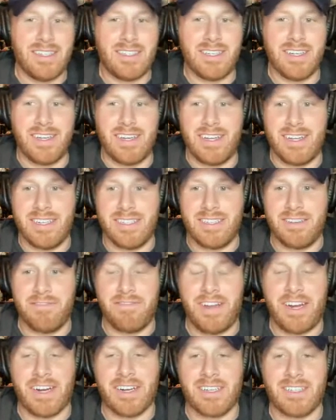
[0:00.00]
to
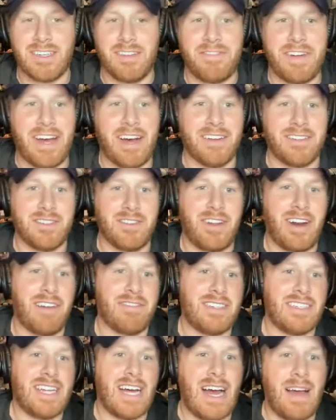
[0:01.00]
figure stuff out, so they
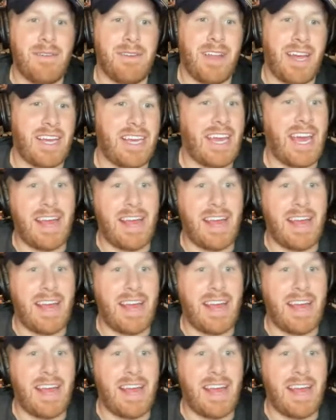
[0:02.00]
don't have the time to like